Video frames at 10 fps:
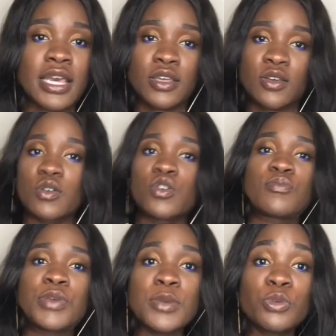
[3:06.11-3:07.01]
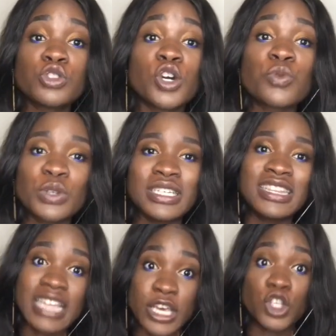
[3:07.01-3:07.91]
Like, people don't really
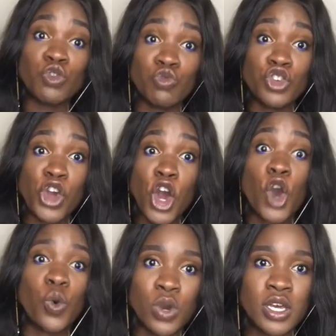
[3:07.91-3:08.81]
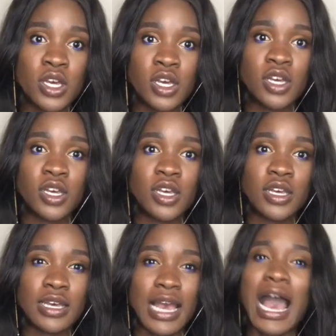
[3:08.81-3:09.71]
let you know
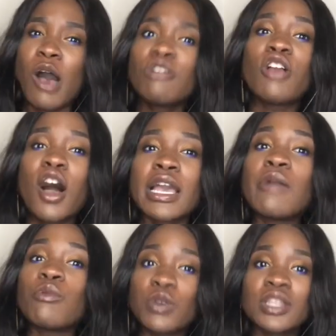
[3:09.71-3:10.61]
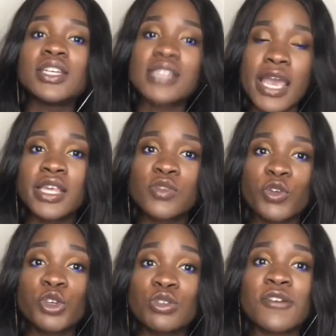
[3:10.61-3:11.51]
how long it really takes
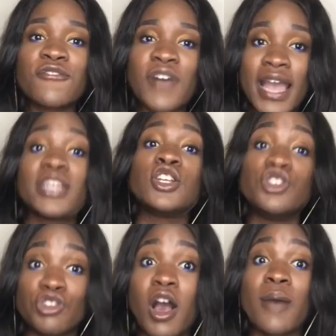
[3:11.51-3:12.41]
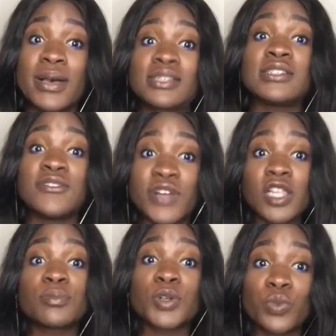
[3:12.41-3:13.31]
for you to find a job as a
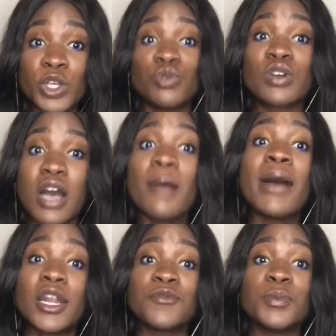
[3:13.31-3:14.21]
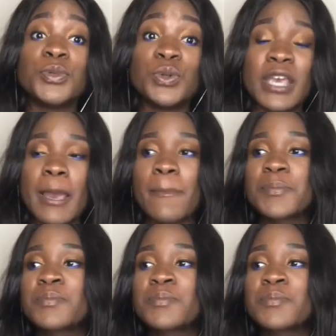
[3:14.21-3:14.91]
developer when you come out of a boot camp.